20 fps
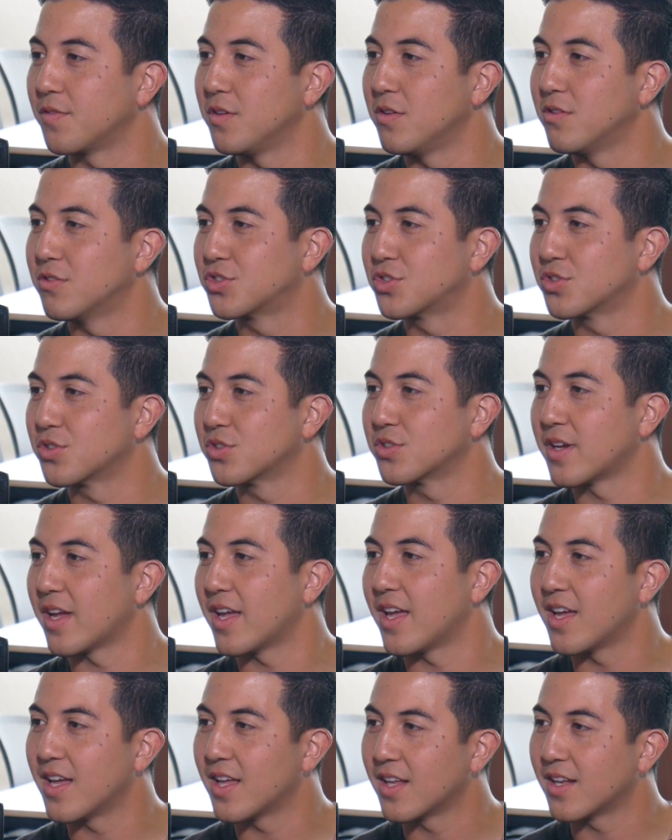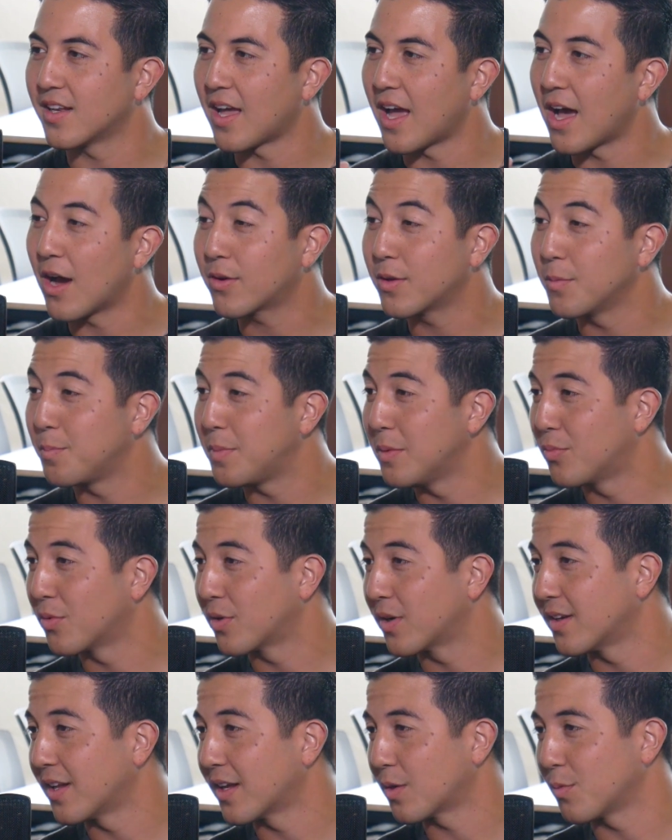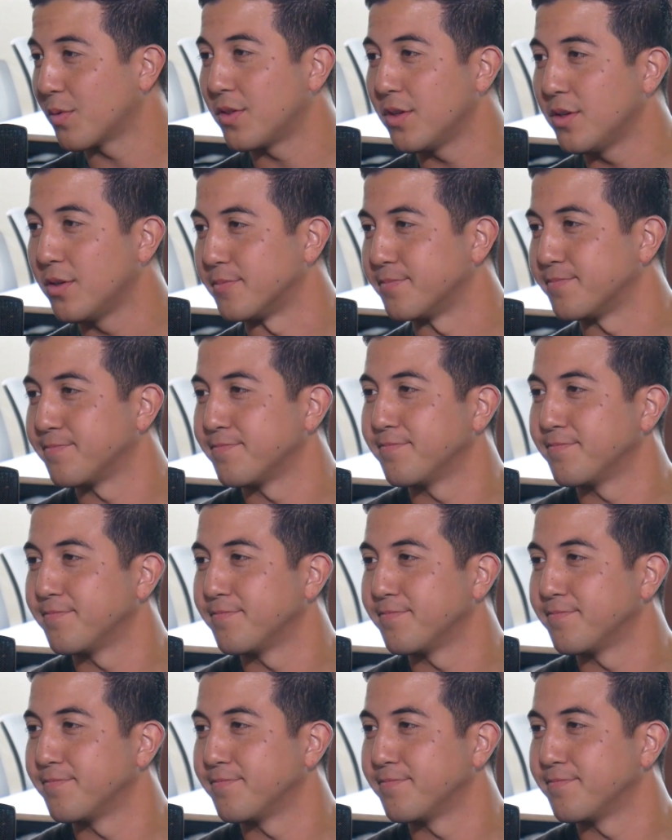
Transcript: the future, and how can people connect with you?